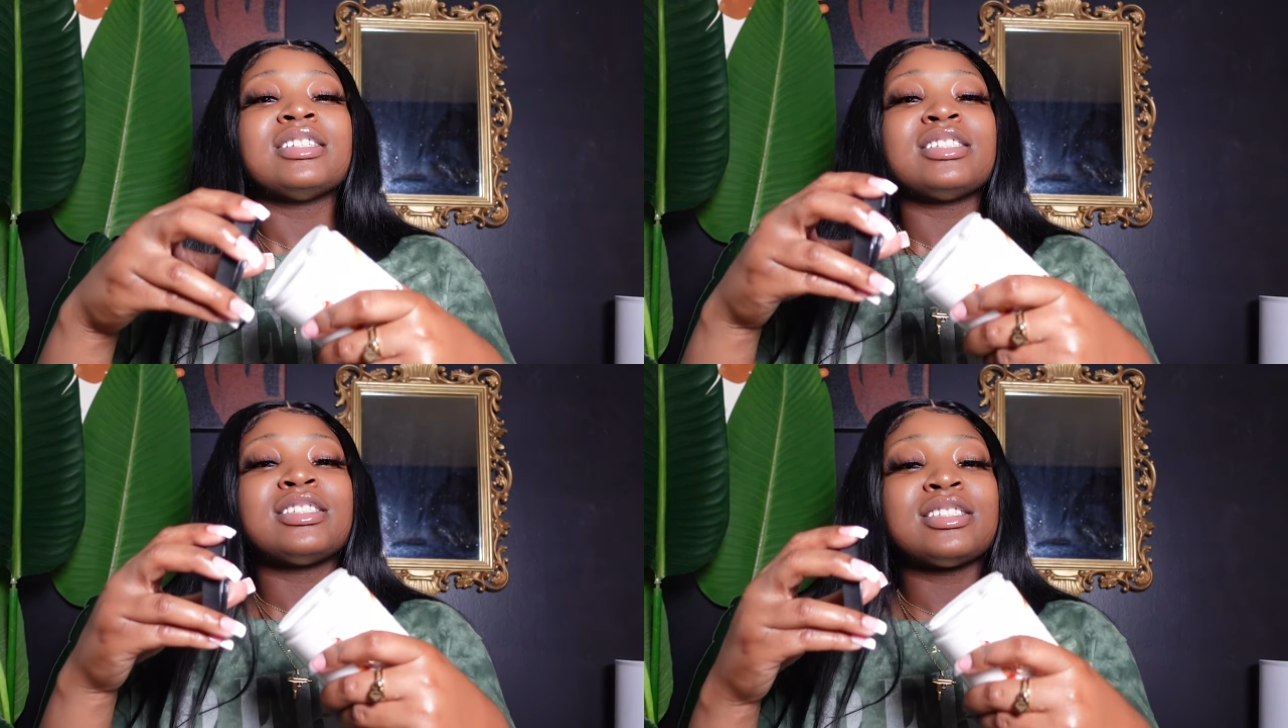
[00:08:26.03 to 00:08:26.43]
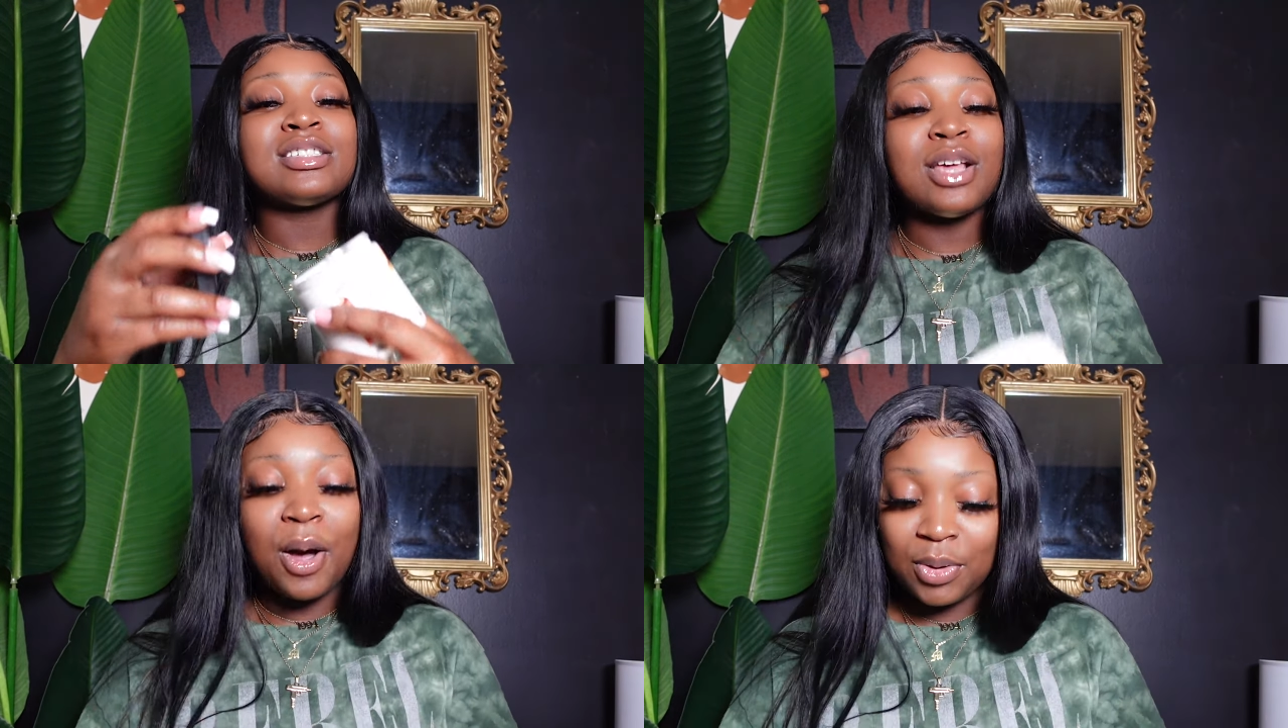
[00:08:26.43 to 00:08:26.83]

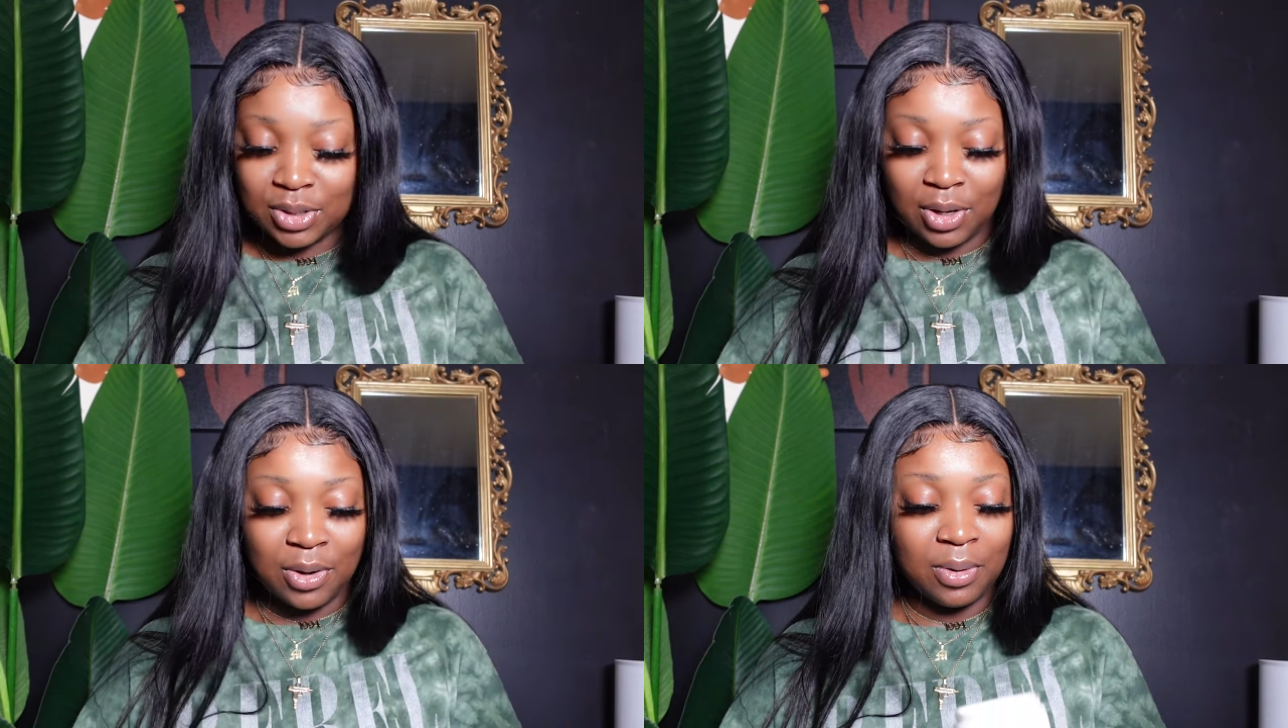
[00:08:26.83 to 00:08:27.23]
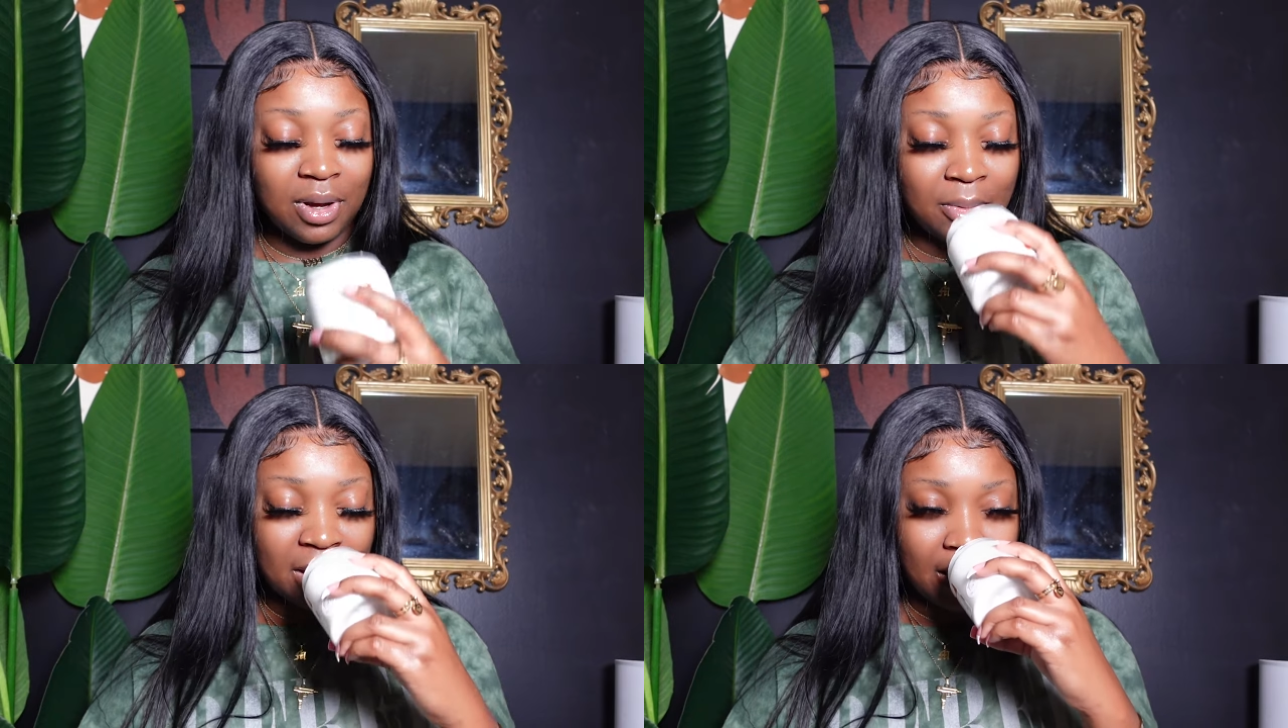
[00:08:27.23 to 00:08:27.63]
so so
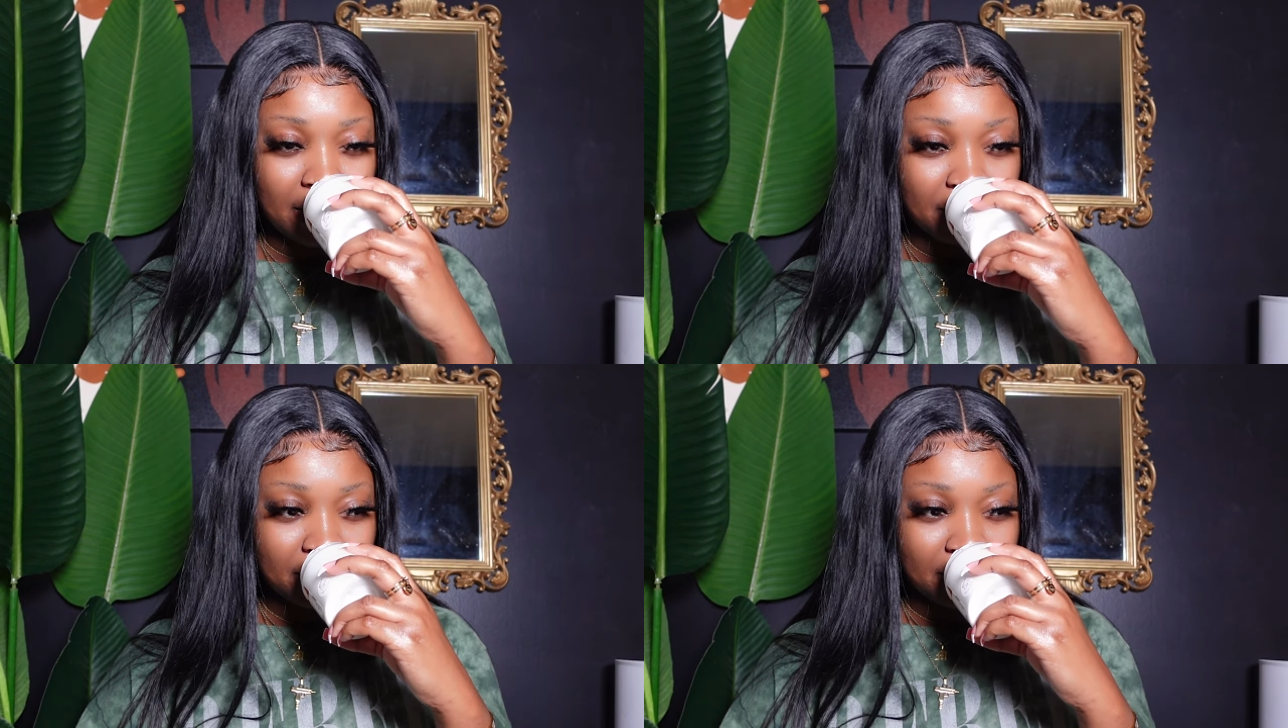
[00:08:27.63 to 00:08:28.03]
oh my god.